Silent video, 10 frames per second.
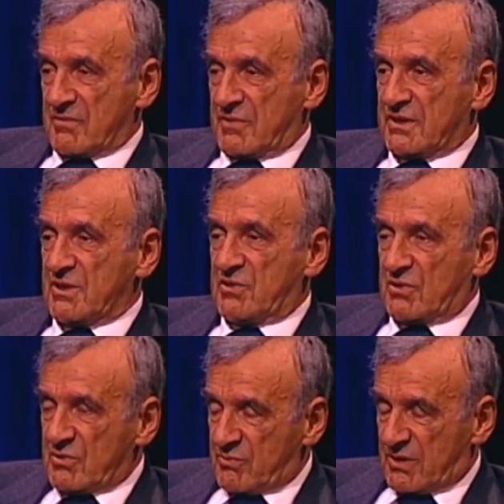What they
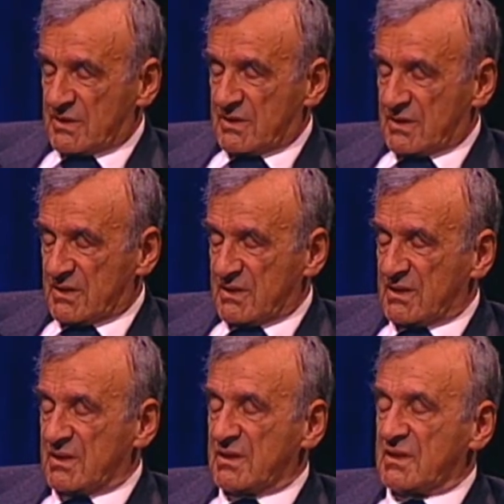don't want
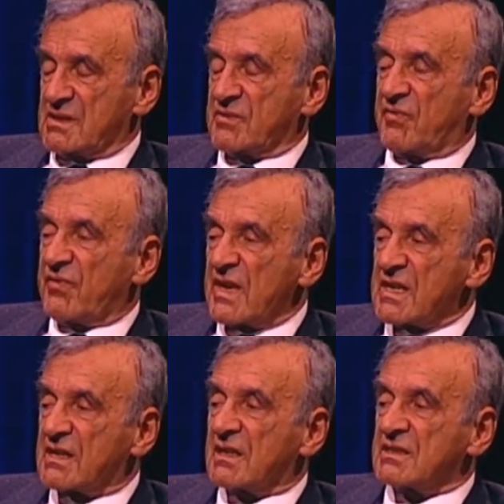is
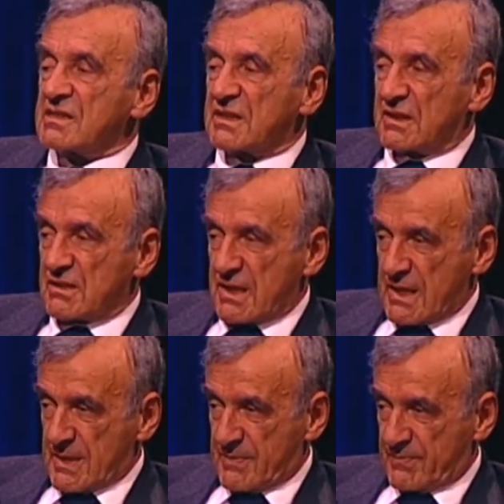fake study.
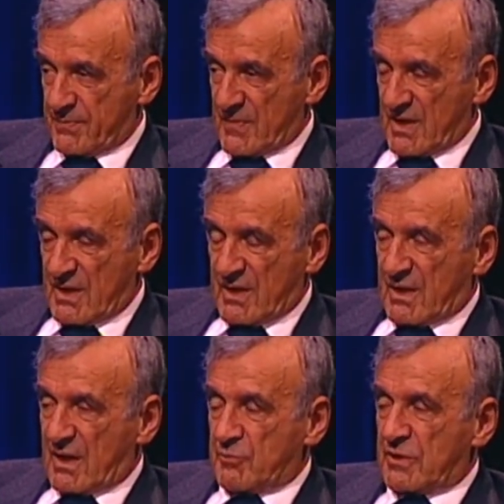Mm-hmm.
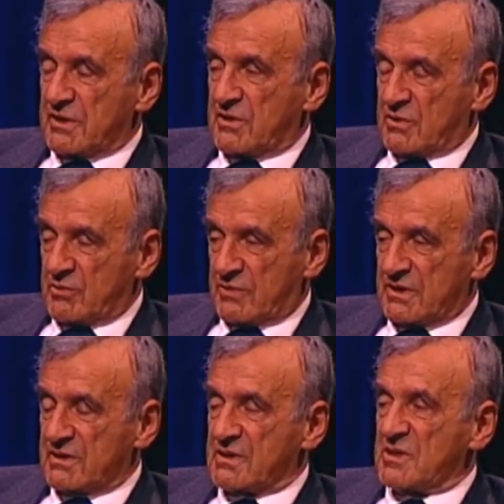And what they don't
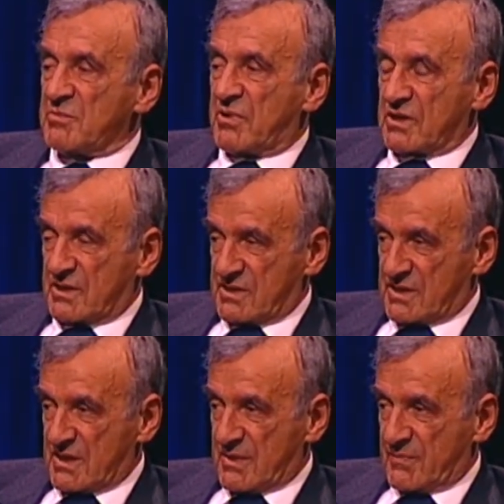want is hypocrisy.